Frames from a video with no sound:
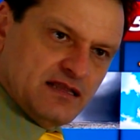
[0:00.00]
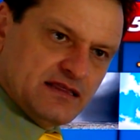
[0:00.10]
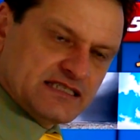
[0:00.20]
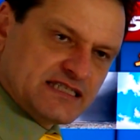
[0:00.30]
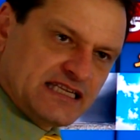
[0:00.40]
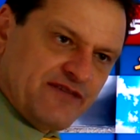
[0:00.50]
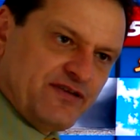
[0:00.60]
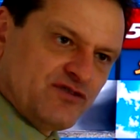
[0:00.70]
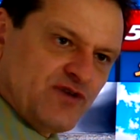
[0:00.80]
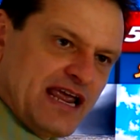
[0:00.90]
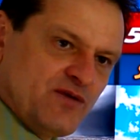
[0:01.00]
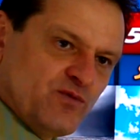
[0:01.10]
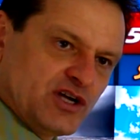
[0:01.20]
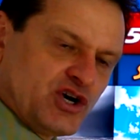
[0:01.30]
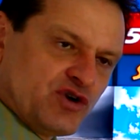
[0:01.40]
The significant rain
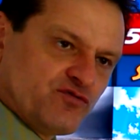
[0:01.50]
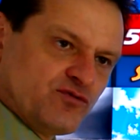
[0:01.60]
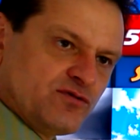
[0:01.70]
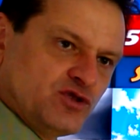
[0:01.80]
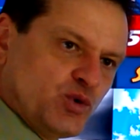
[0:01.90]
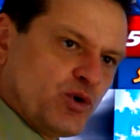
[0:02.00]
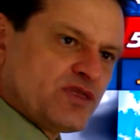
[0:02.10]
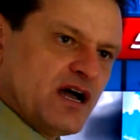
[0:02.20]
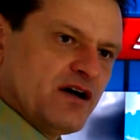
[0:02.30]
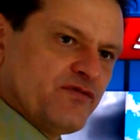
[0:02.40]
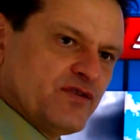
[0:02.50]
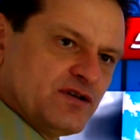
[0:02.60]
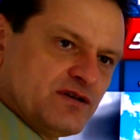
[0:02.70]
will occur north of